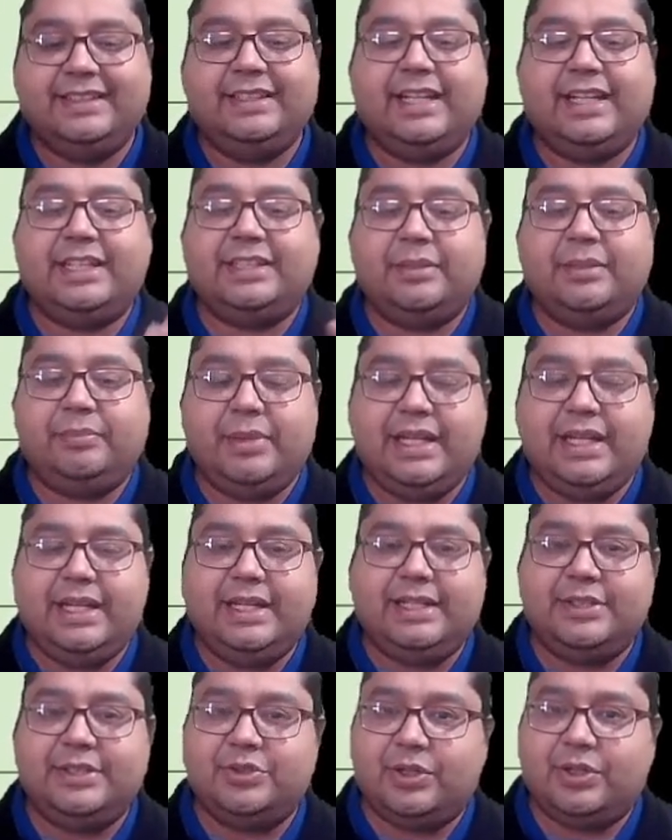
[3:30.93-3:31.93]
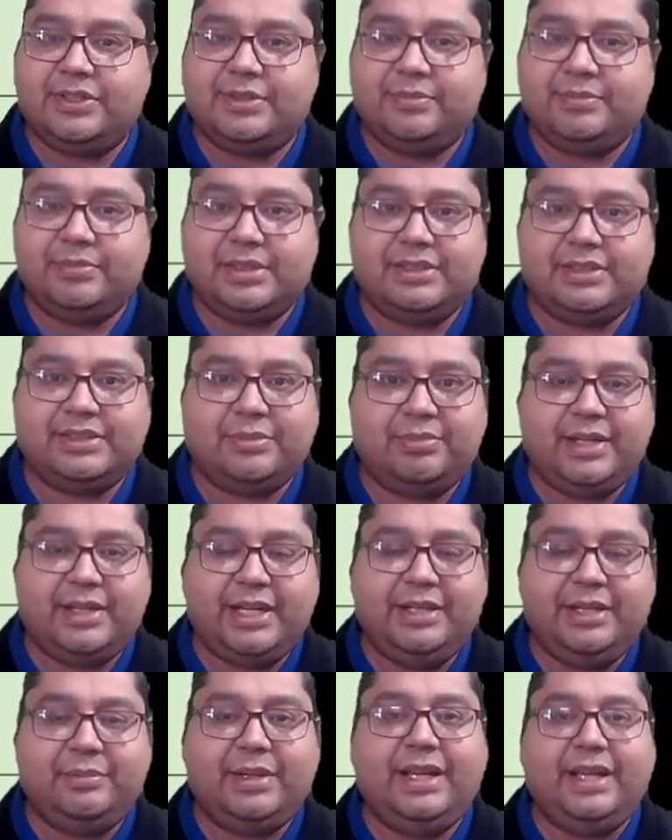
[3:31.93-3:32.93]
And the palate is also must be
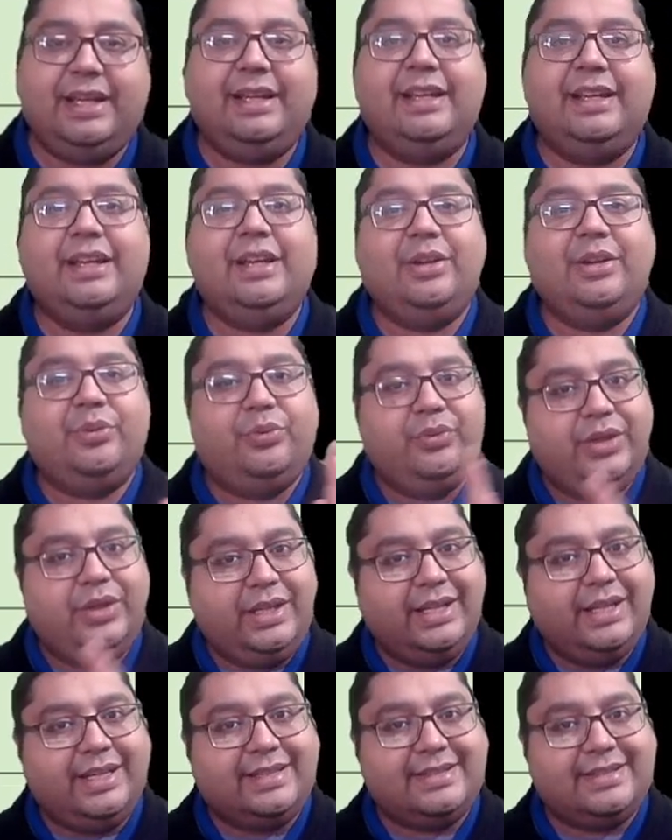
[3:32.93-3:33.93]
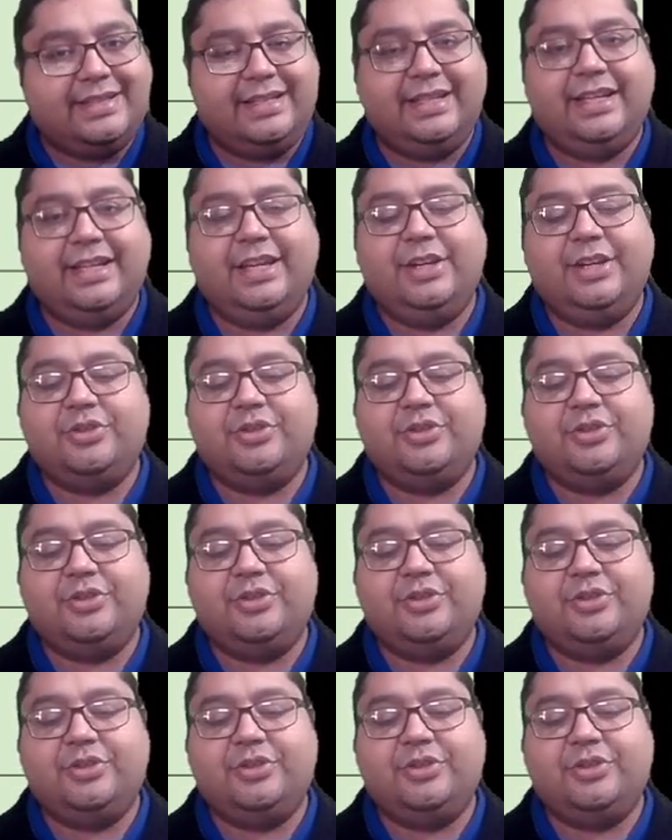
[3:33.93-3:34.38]
supplied by VAC.